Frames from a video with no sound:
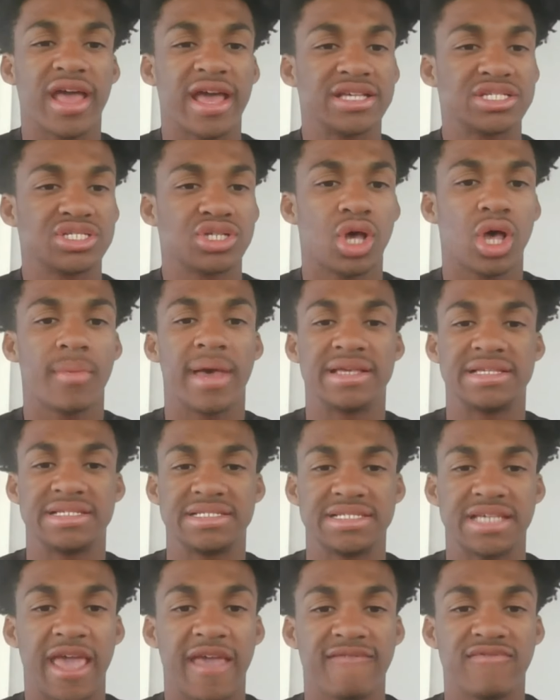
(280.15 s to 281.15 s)
I saw him at
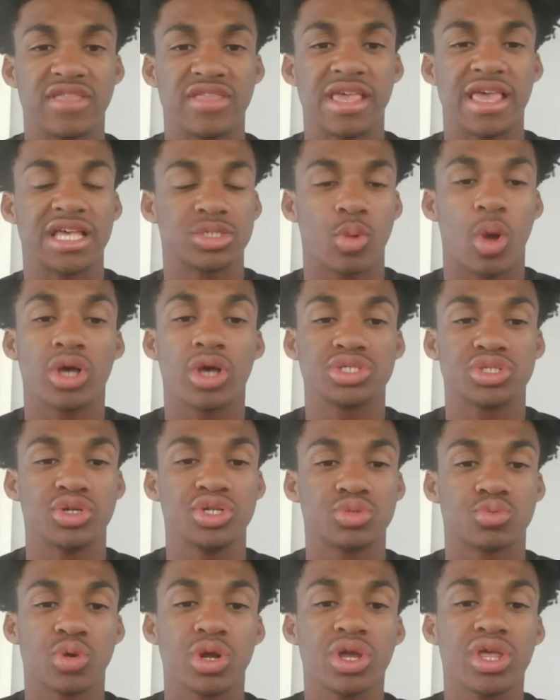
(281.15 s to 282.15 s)
safety as well. So
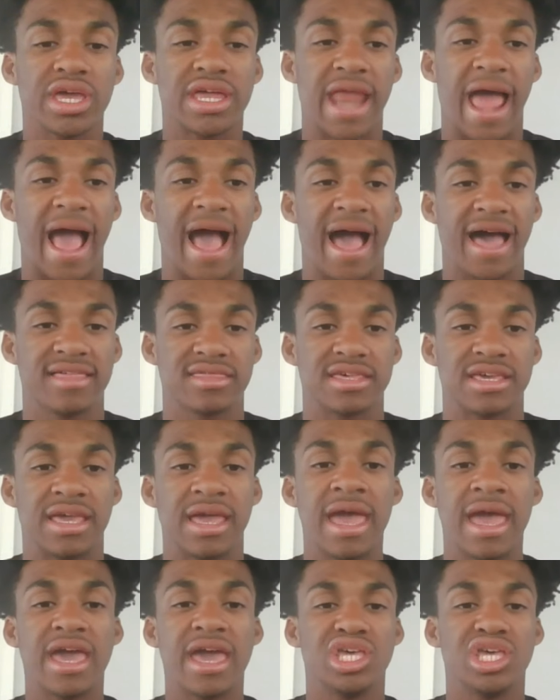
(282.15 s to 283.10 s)
he's really an athlete.